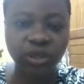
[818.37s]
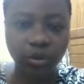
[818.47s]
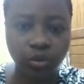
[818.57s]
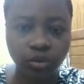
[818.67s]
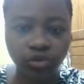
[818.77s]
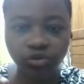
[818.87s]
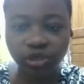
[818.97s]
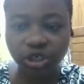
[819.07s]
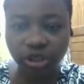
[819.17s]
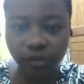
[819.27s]
goes through
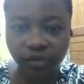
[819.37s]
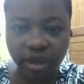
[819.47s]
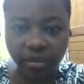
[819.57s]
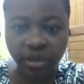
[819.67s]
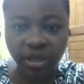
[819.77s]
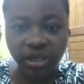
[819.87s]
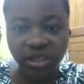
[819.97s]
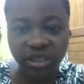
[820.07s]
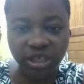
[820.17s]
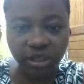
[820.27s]
each of them,
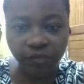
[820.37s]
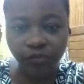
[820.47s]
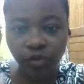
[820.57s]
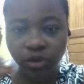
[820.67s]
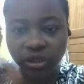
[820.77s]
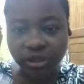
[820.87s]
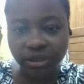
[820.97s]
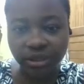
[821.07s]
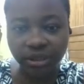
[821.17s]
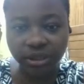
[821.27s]
searching for, is
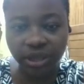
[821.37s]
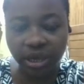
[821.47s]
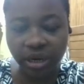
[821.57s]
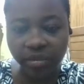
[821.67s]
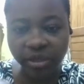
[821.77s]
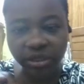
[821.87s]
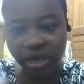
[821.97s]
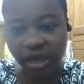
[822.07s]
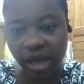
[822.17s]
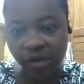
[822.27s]
this element
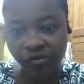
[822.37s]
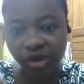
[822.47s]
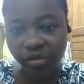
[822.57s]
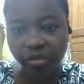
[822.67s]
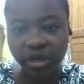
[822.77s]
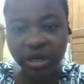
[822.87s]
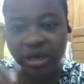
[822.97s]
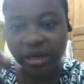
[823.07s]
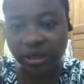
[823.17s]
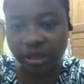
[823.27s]
I have bigger
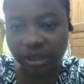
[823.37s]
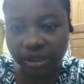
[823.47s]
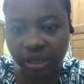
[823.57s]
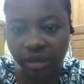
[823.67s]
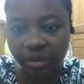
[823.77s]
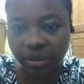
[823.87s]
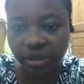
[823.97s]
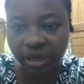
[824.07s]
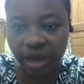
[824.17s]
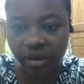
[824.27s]
than these elements in
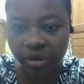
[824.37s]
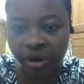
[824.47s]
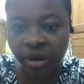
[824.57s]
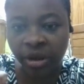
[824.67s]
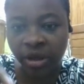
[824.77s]
the array?